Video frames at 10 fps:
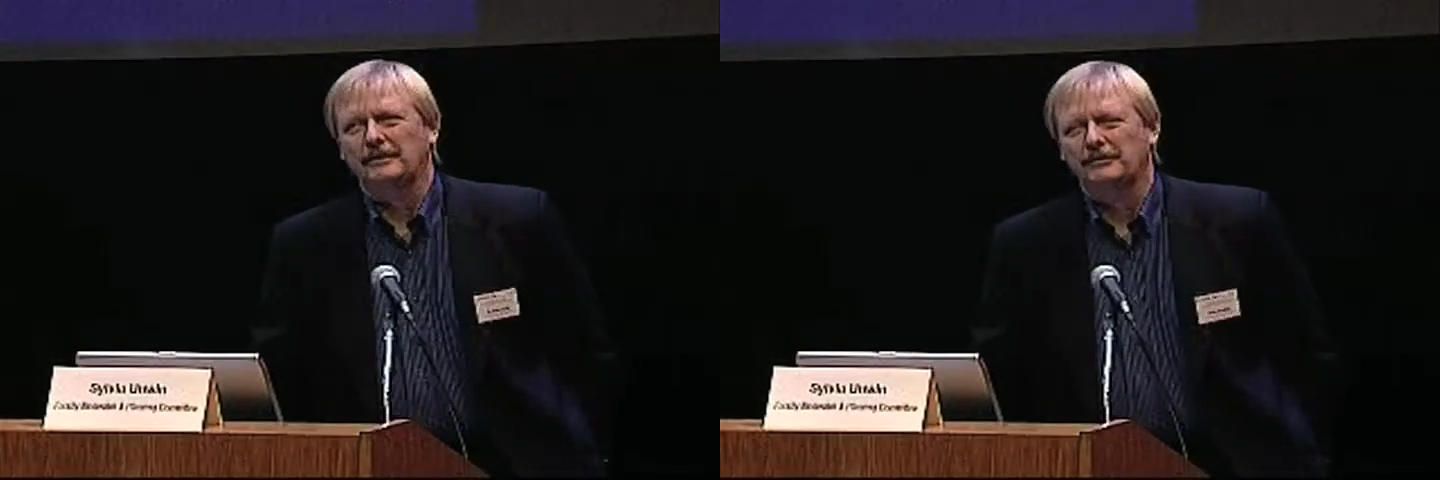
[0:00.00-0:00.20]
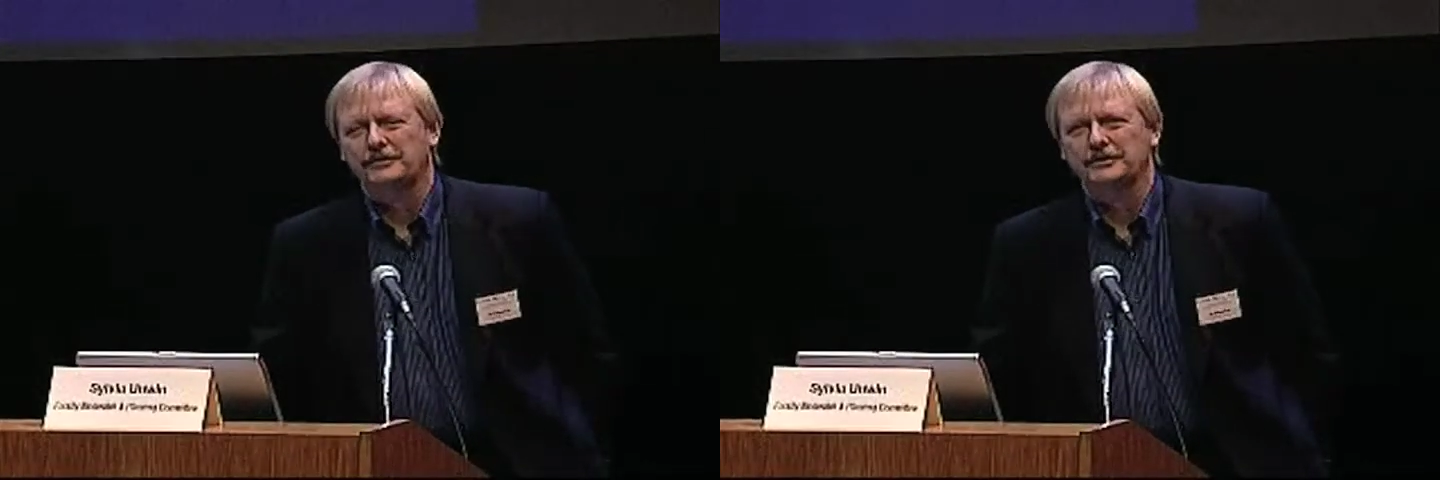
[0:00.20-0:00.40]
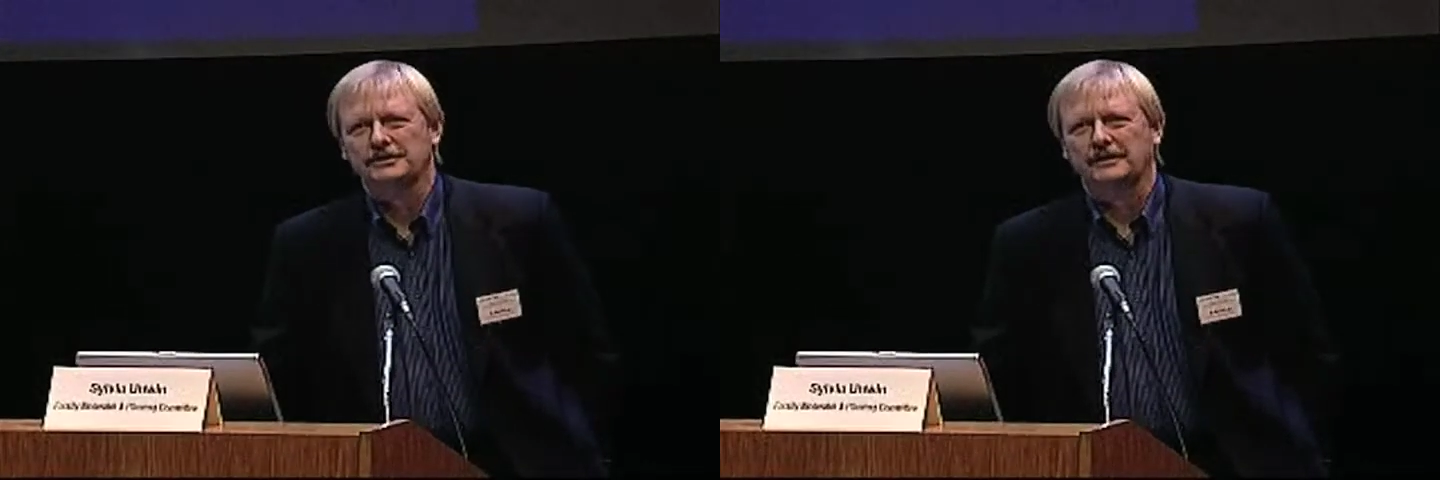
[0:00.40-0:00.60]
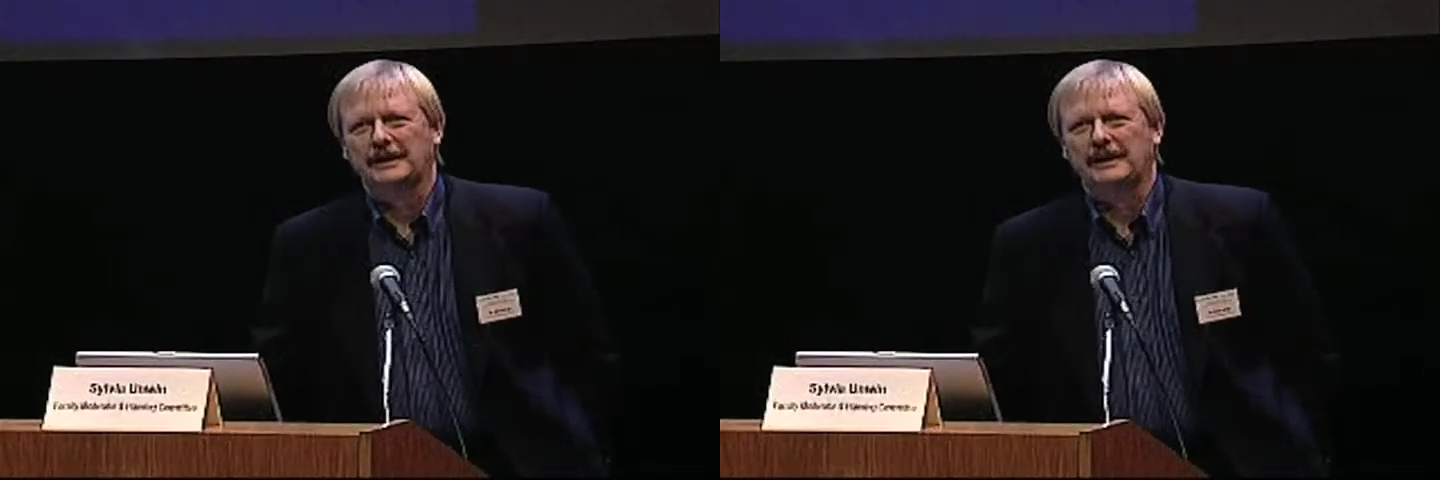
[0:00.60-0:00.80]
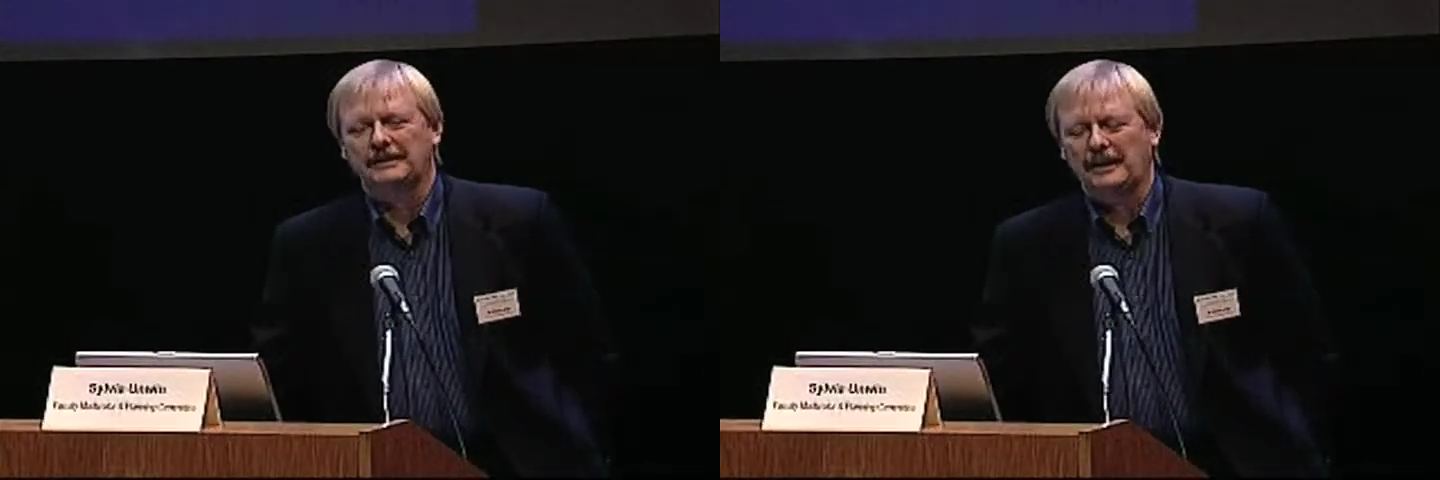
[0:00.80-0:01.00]
officially
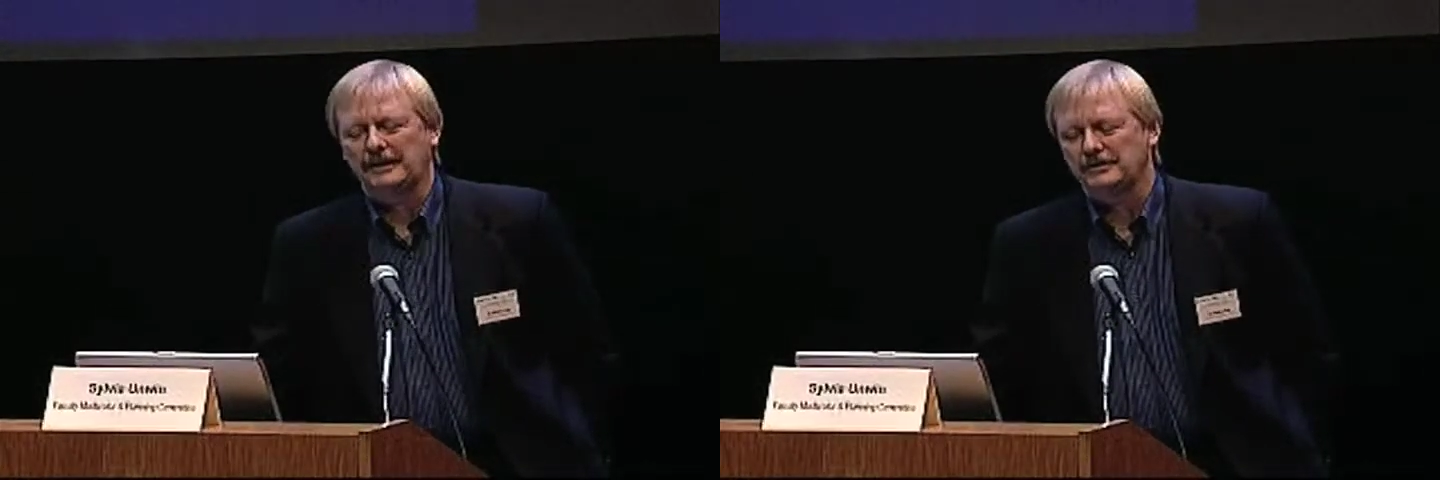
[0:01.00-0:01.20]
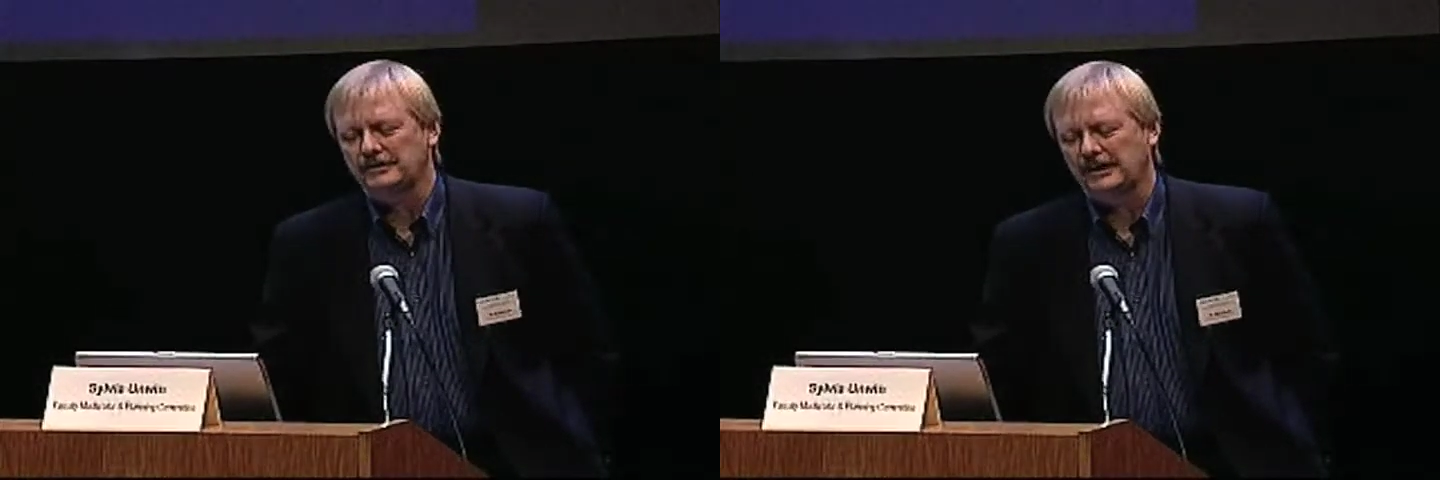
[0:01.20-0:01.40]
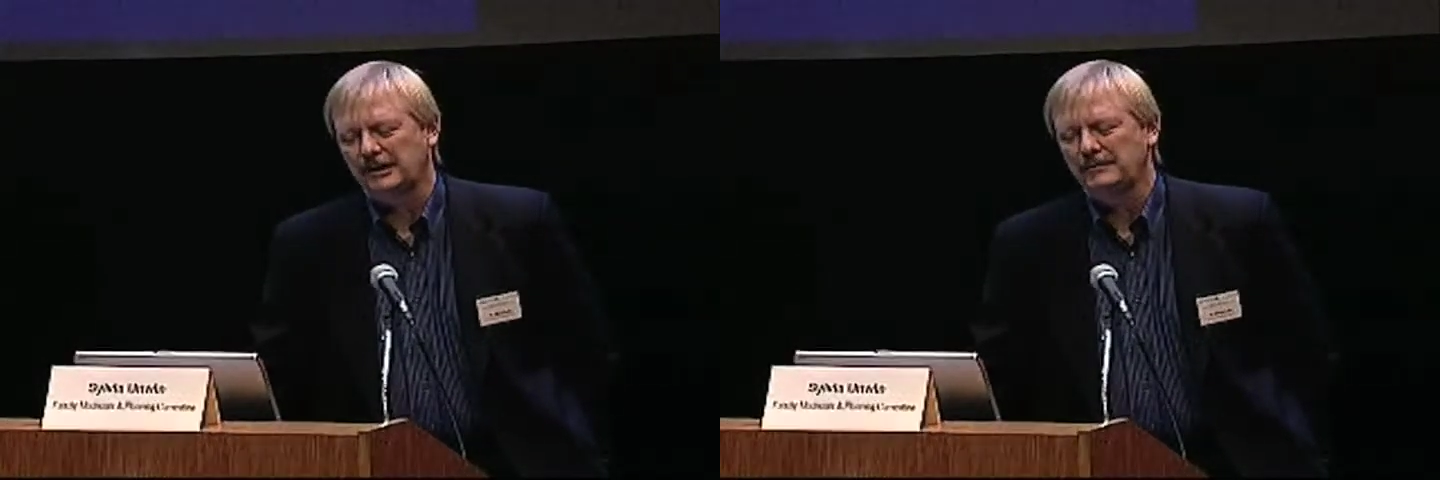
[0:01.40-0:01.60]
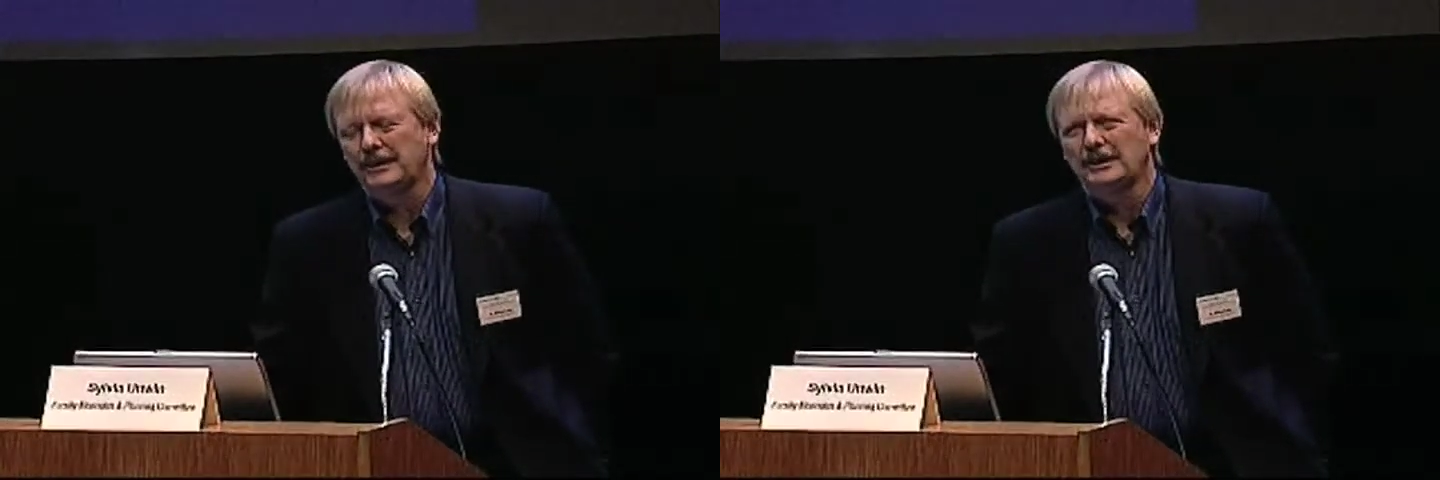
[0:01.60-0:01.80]
at UW,